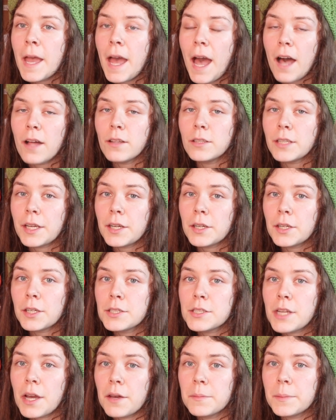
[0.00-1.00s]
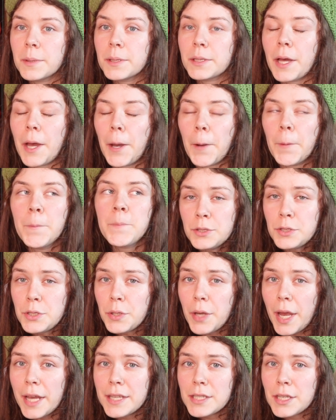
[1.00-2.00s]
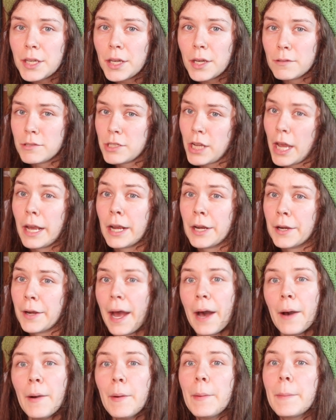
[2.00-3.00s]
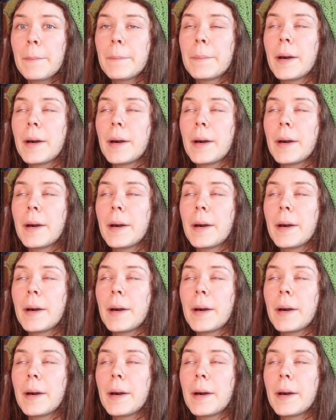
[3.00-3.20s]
I'll link her down below so you guys can go check her out.